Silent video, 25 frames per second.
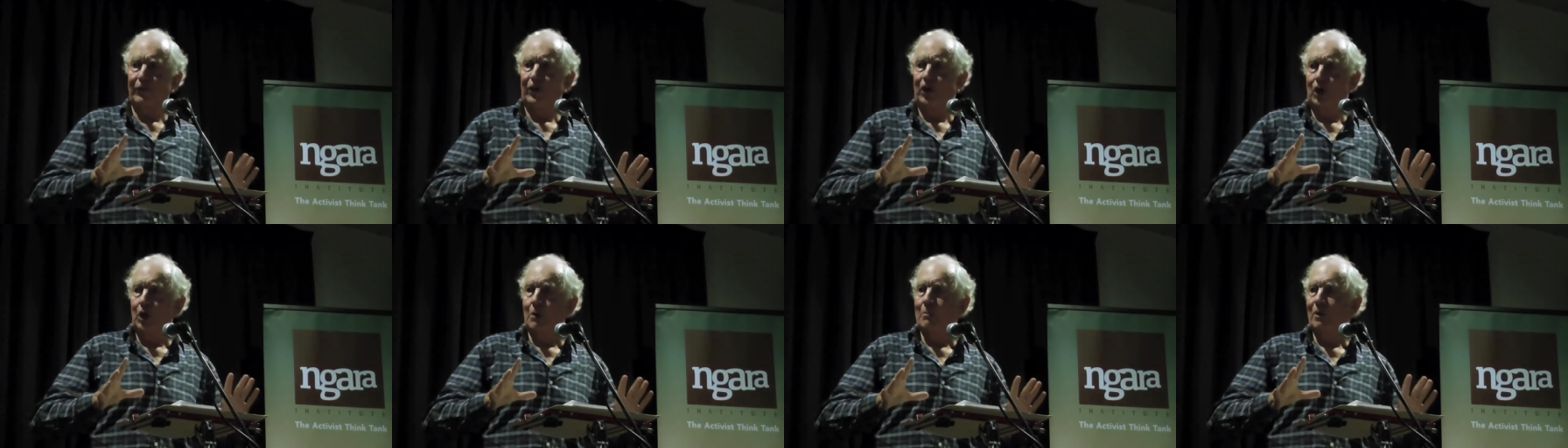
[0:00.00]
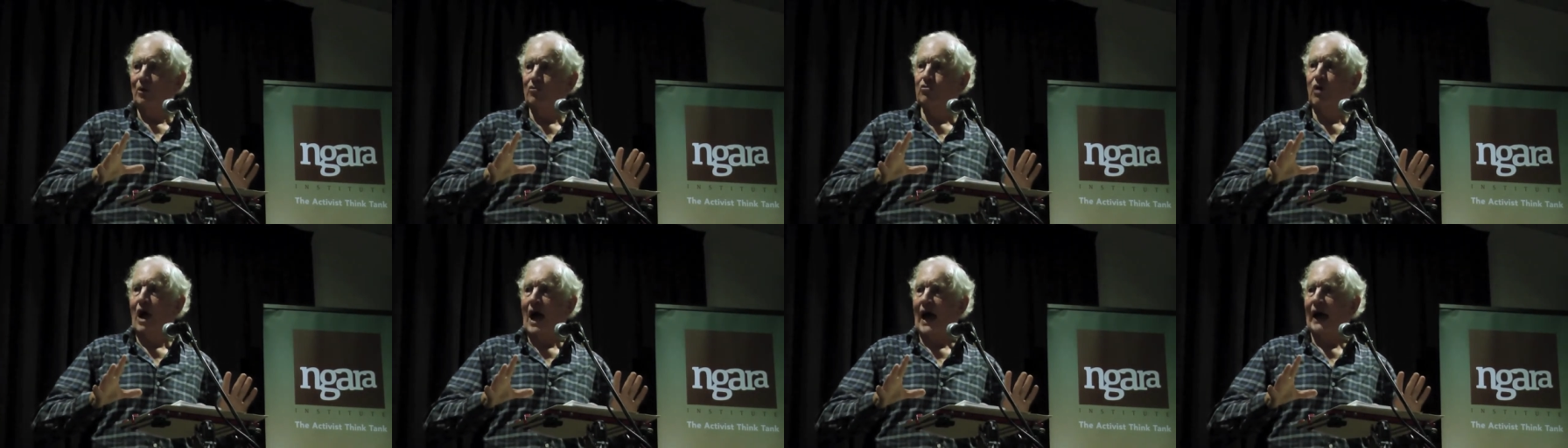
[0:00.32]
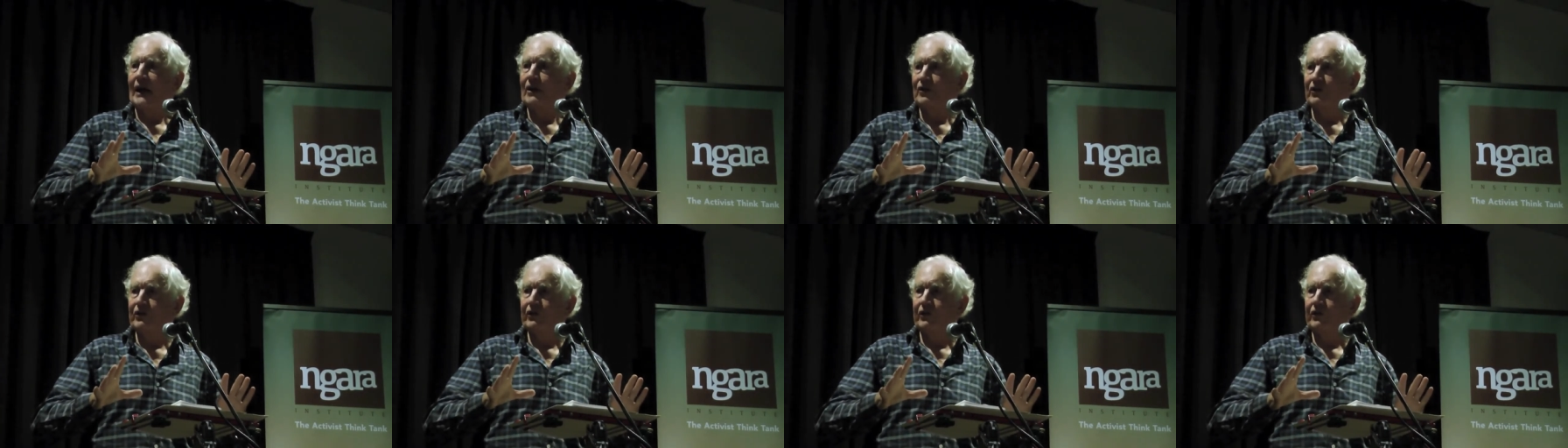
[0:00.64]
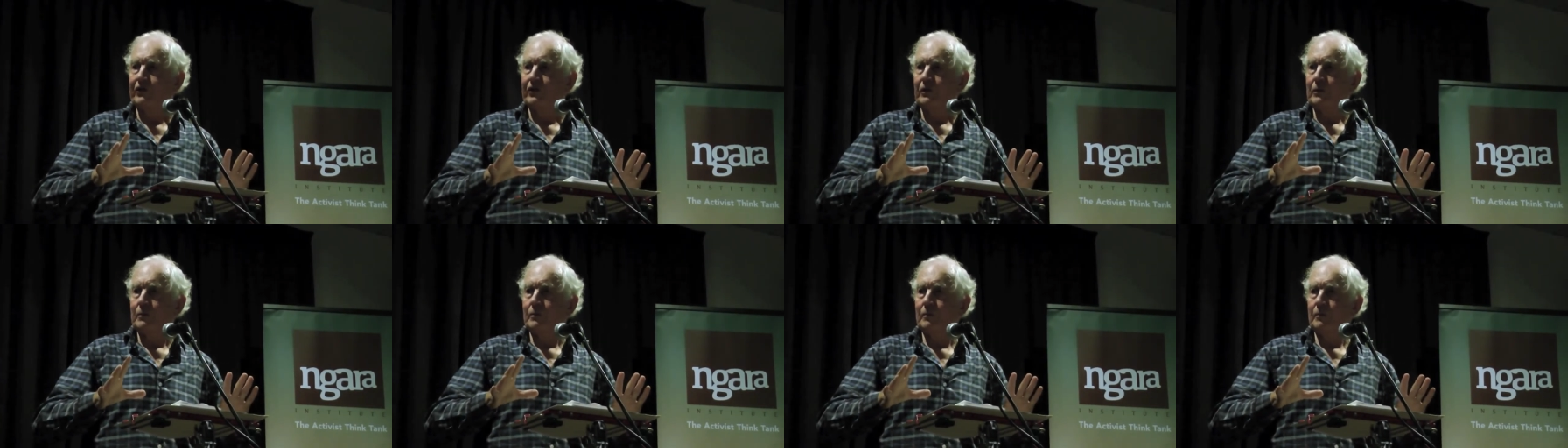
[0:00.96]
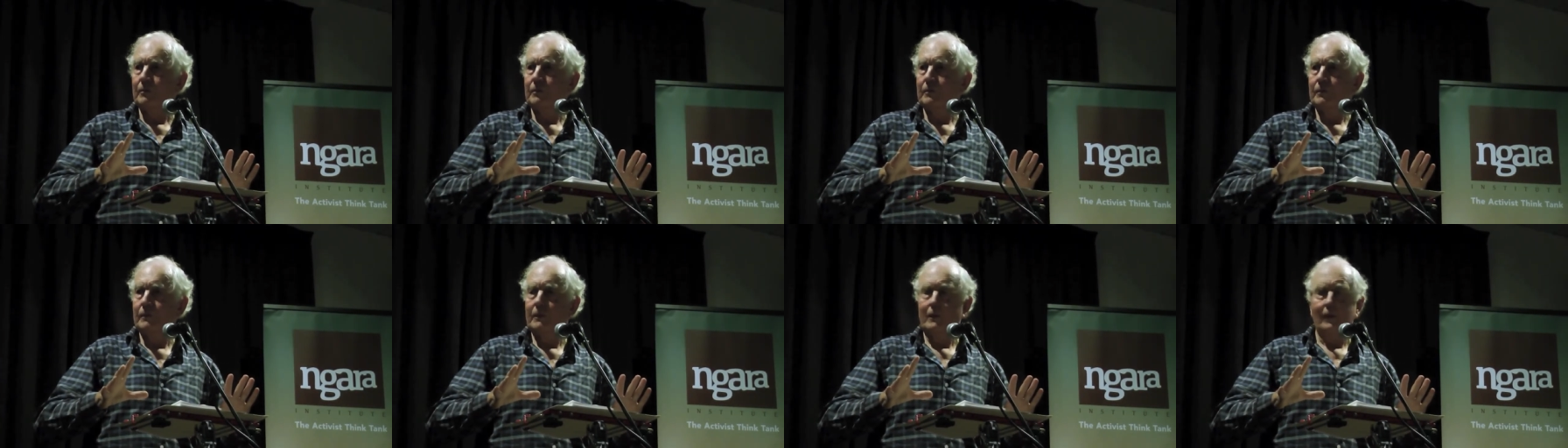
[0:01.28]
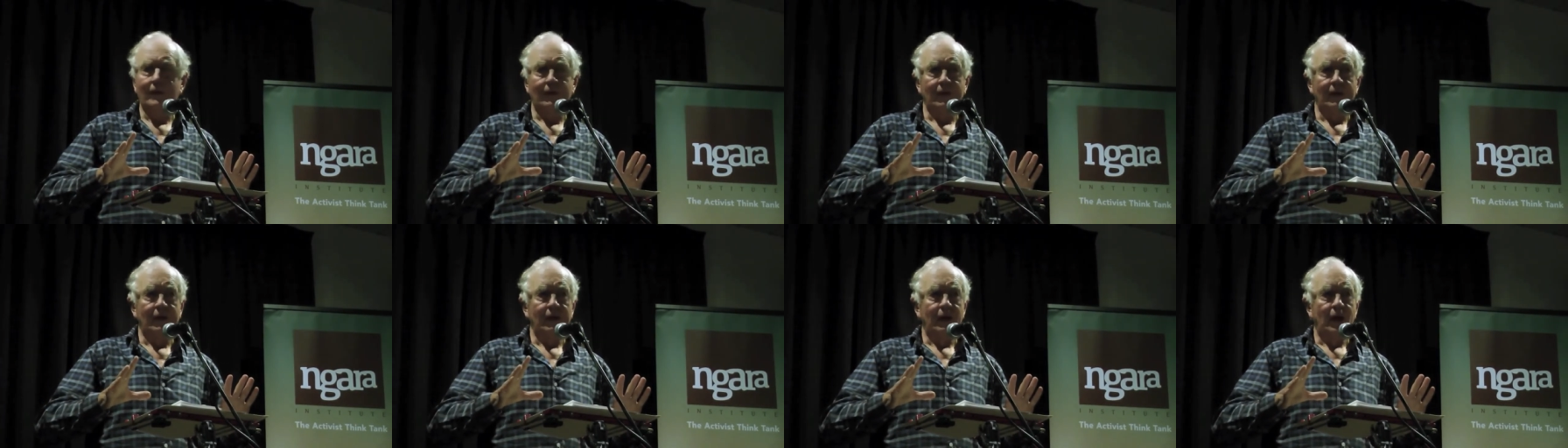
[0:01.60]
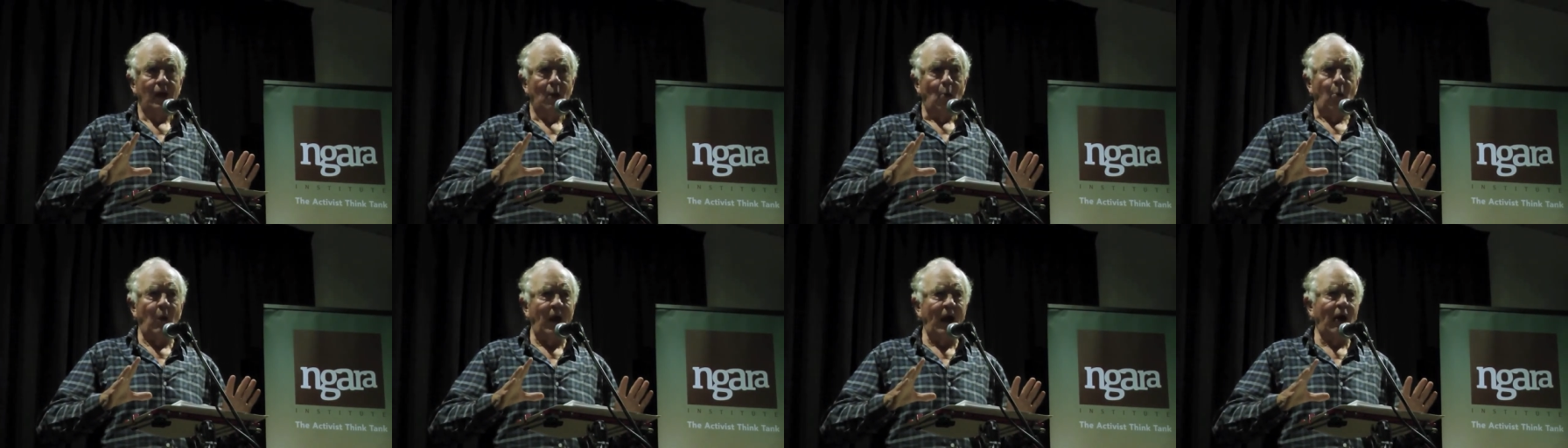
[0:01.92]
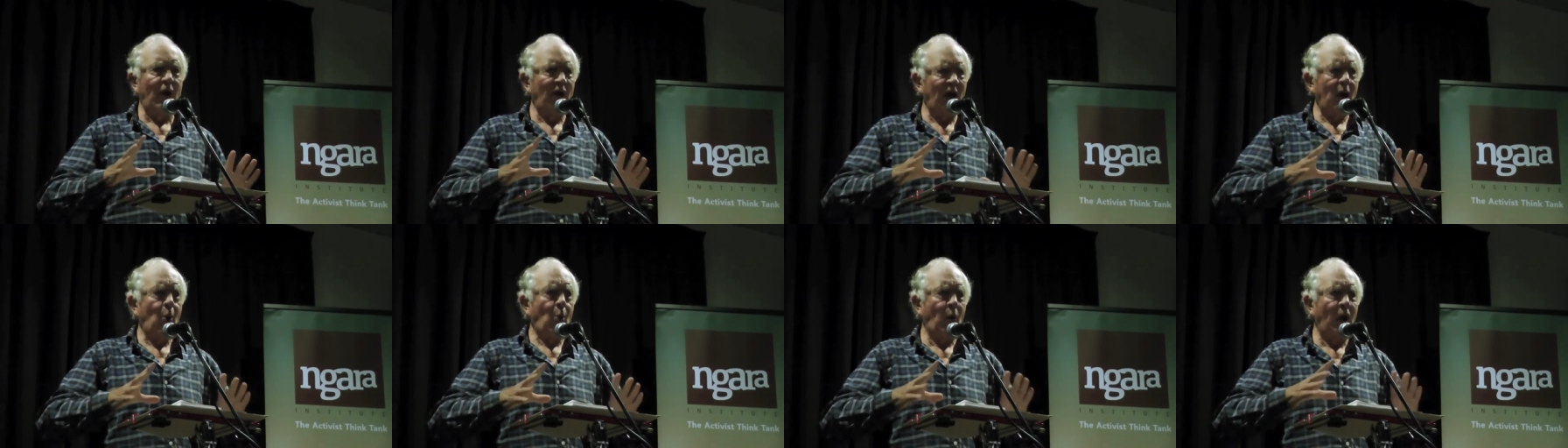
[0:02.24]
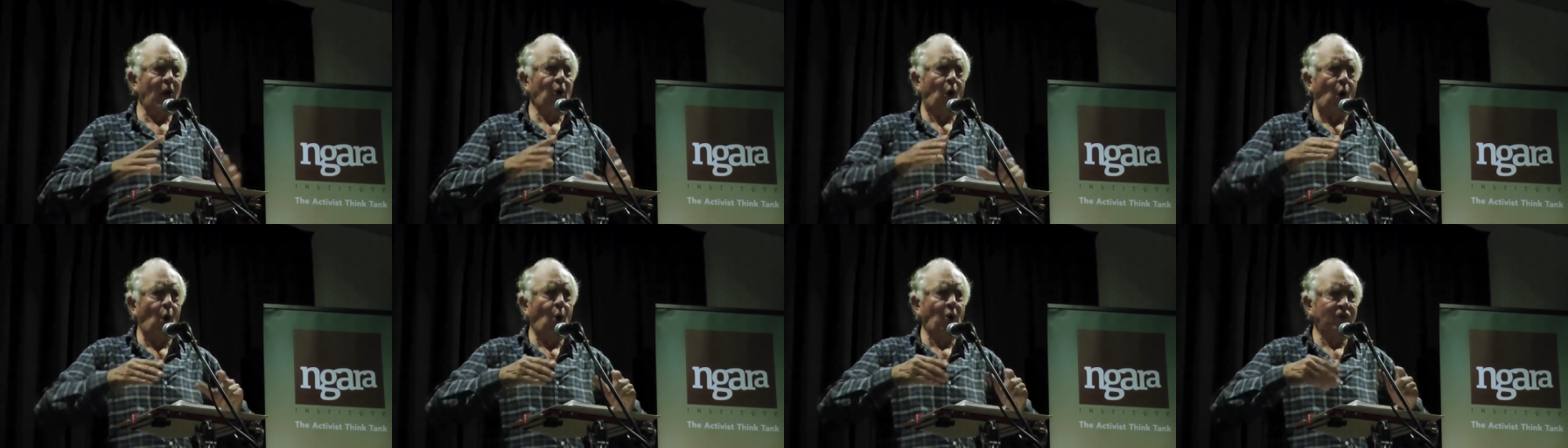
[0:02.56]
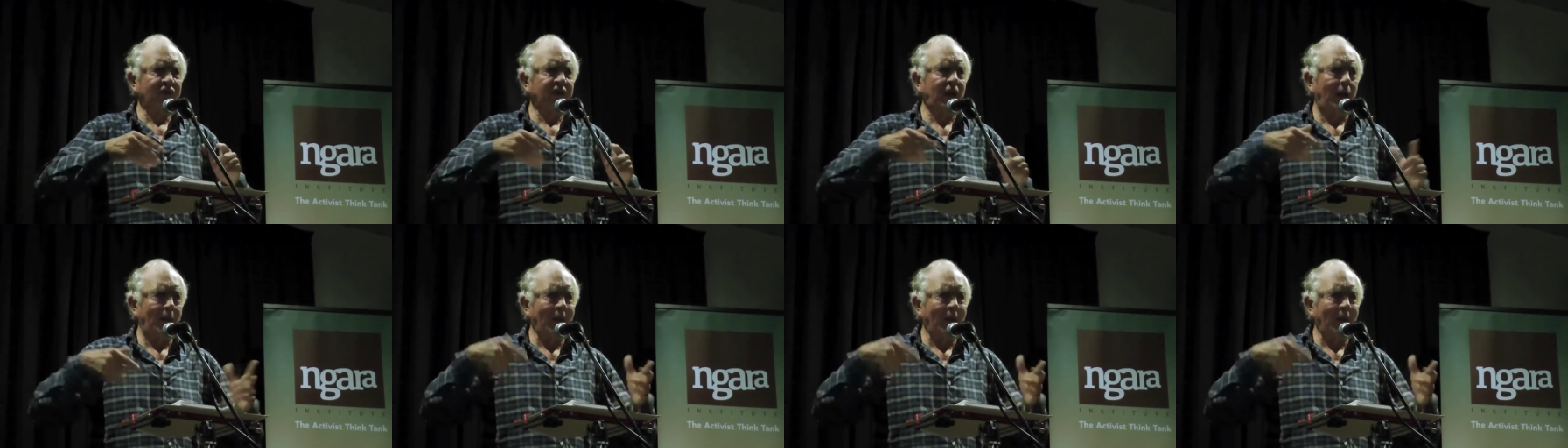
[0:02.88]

for human rights. We're, we're all,